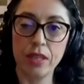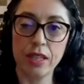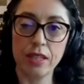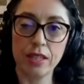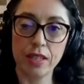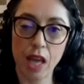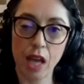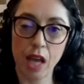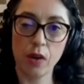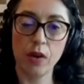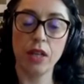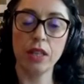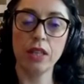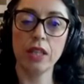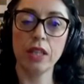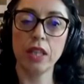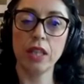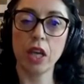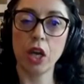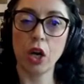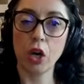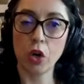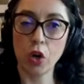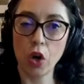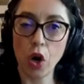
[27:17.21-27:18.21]
the sacred
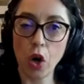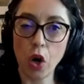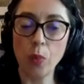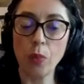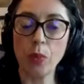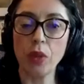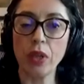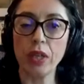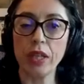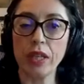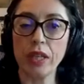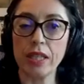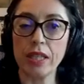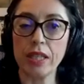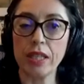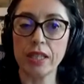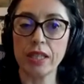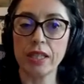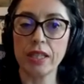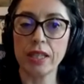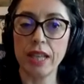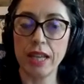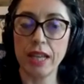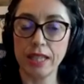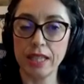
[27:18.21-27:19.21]

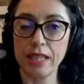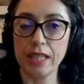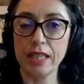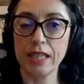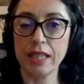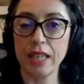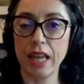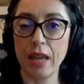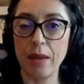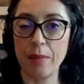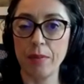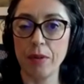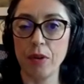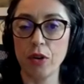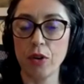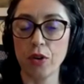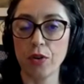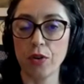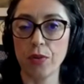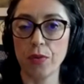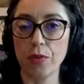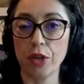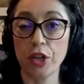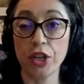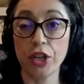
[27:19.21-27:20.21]
necropolis landscape
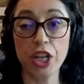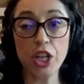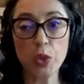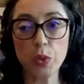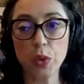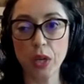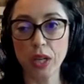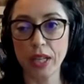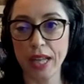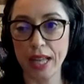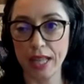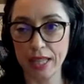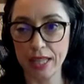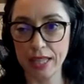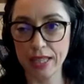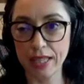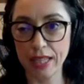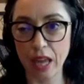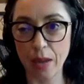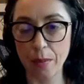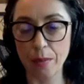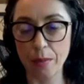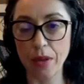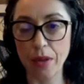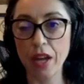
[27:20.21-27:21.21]
or ritual
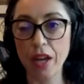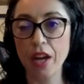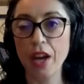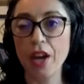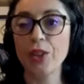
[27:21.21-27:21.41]
landscape